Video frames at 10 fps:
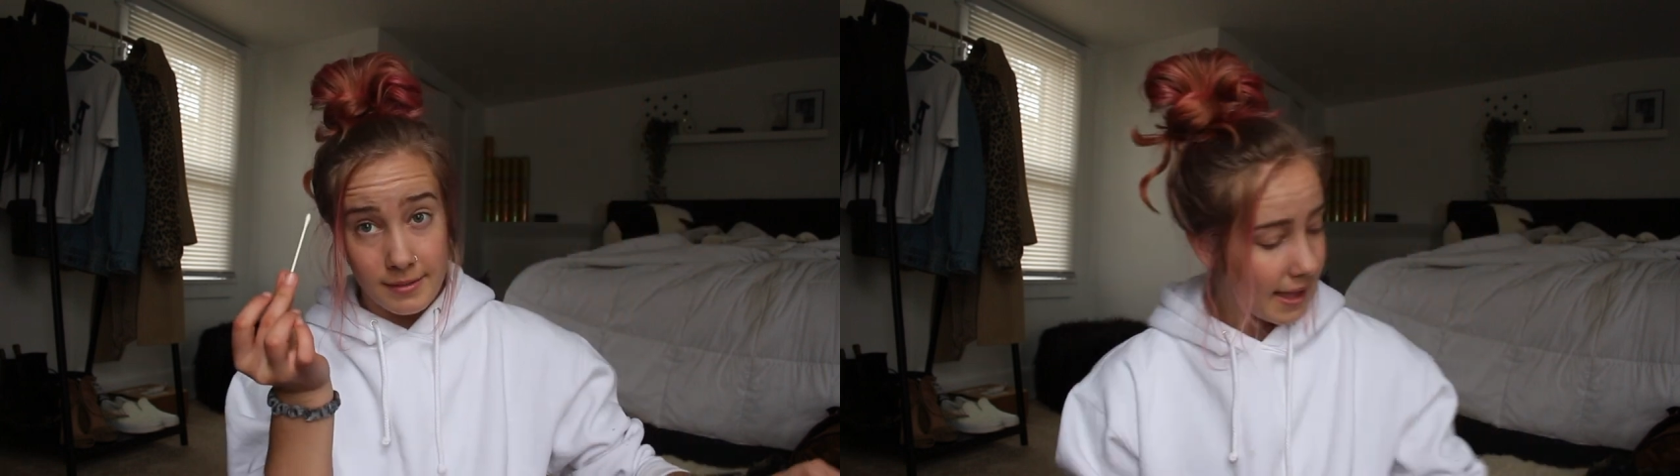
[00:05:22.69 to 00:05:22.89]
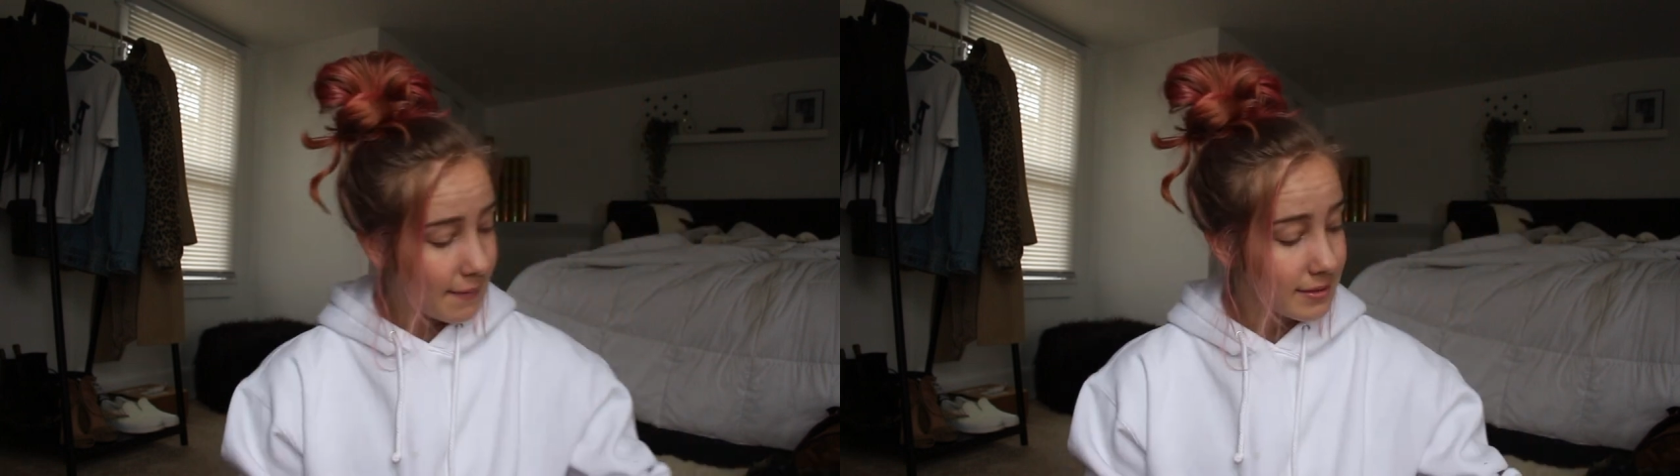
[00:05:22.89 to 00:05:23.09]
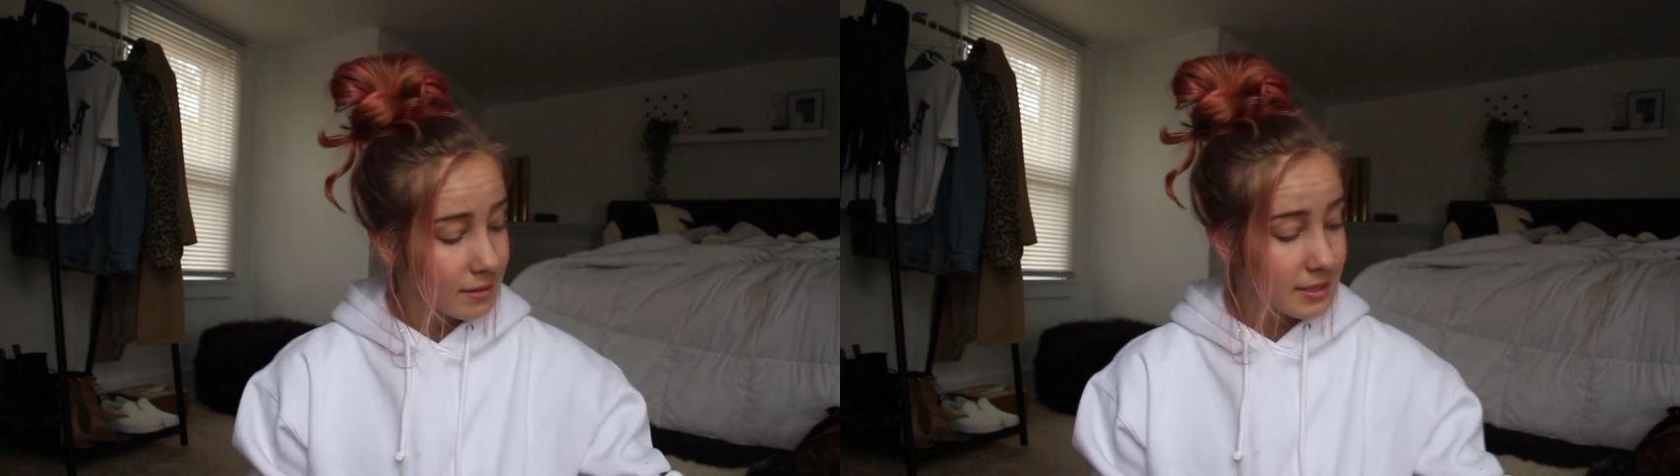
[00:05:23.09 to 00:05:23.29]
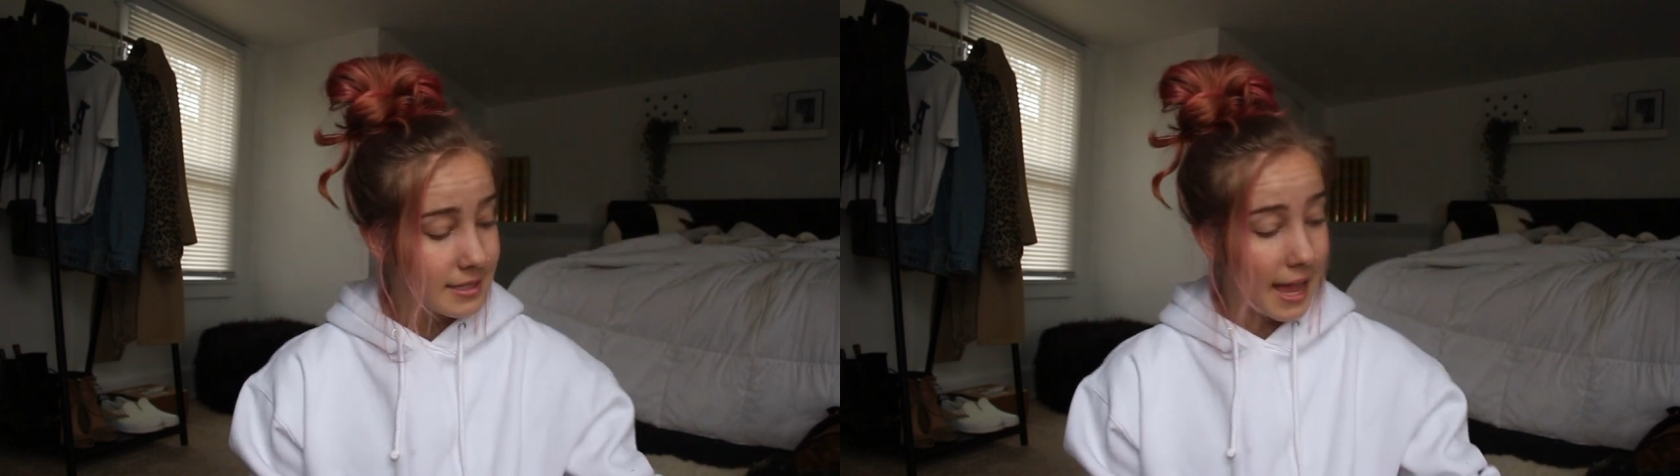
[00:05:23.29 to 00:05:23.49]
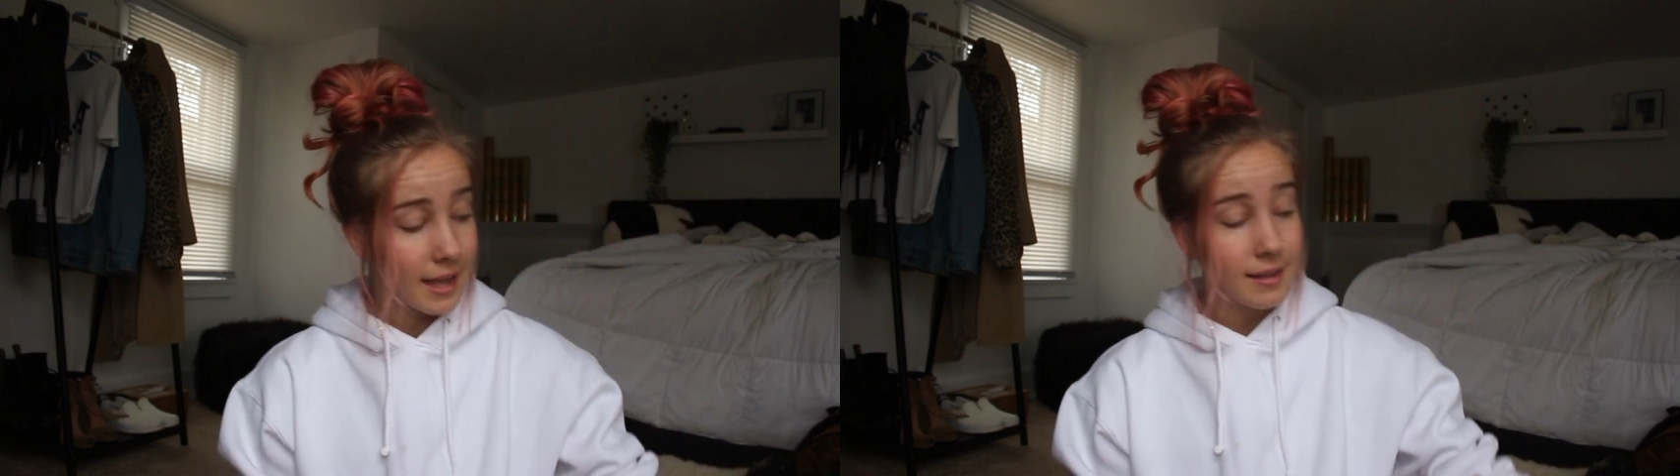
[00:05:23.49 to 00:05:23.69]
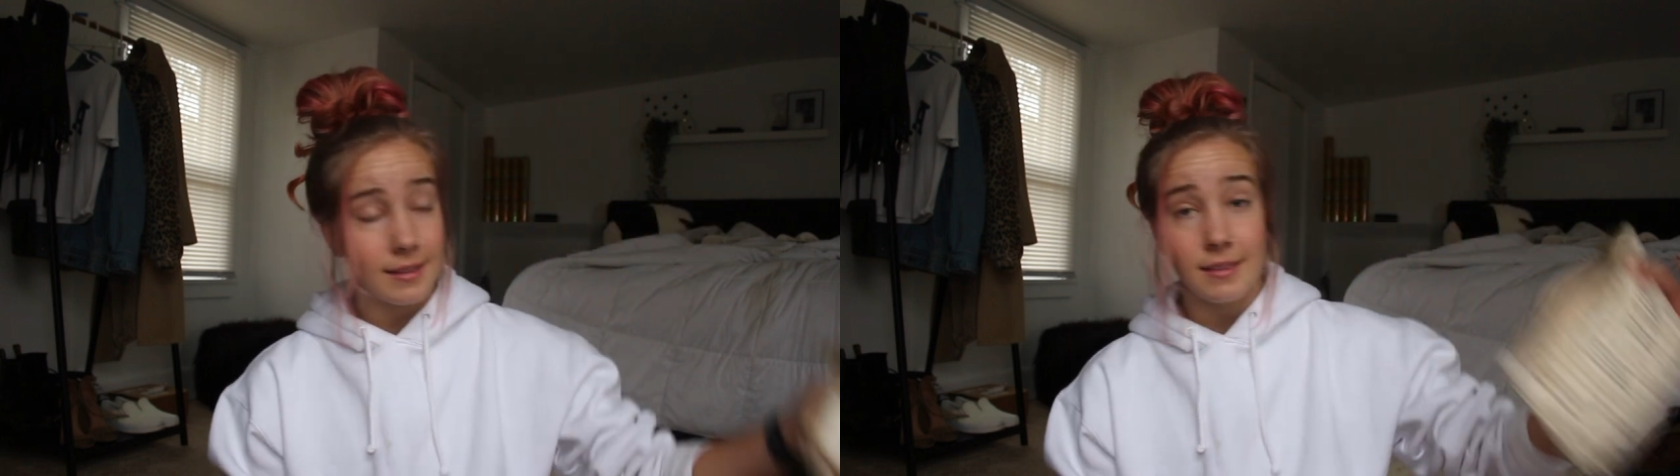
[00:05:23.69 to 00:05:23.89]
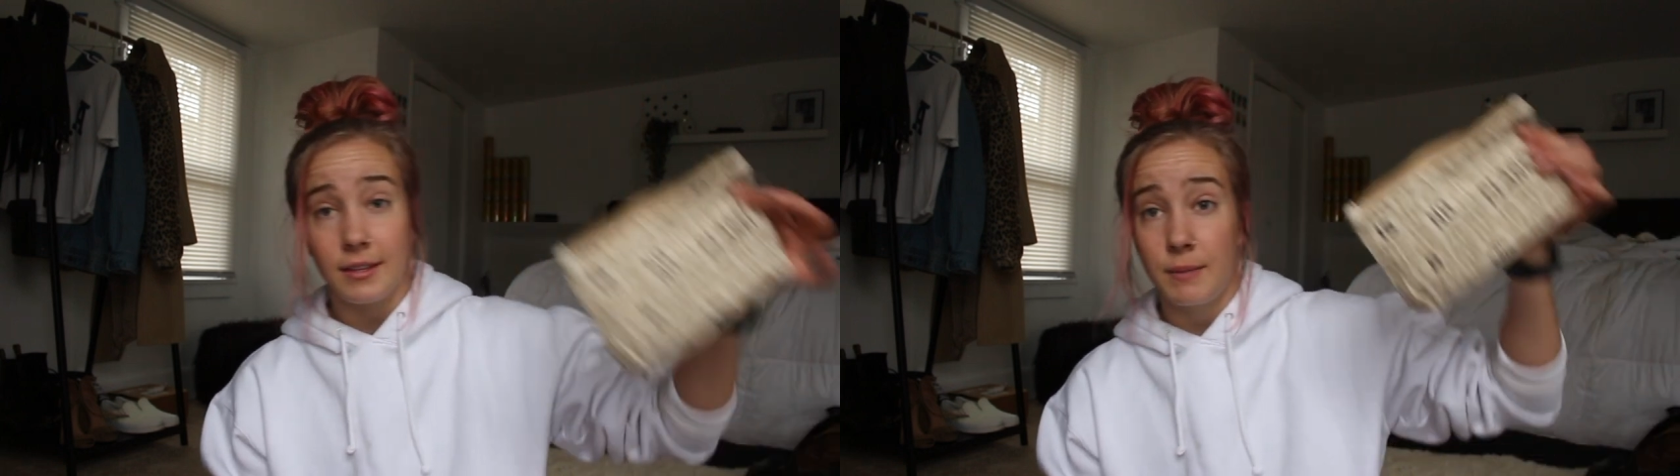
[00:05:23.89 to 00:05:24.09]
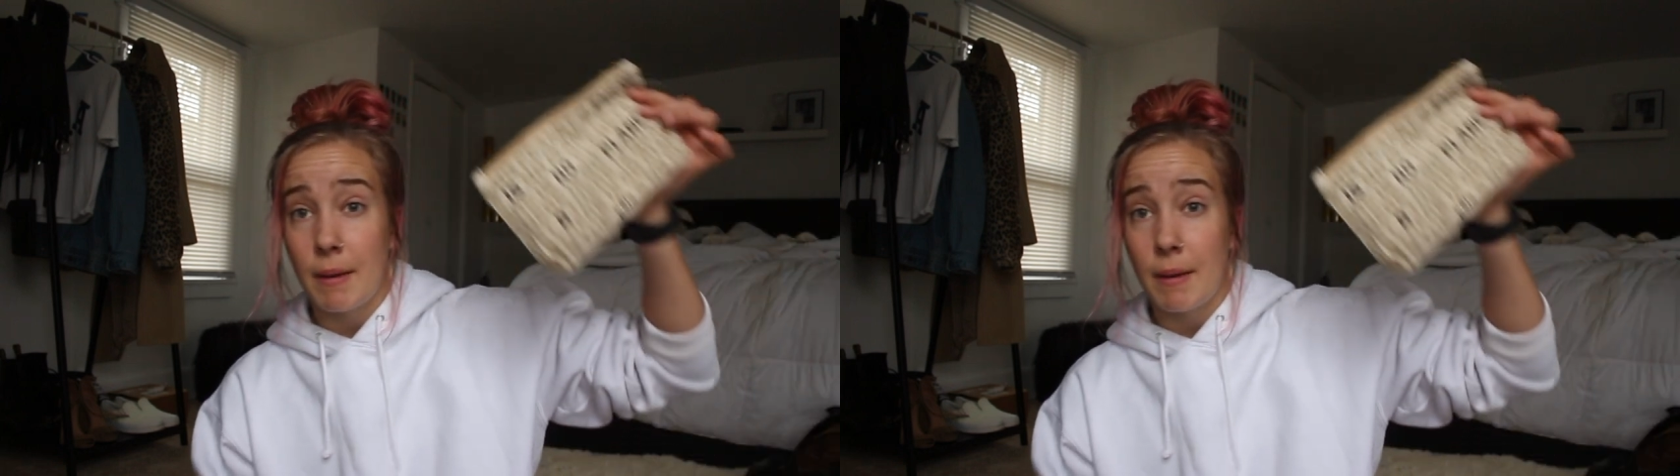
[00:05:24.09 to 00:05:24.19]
I have a little sack. This is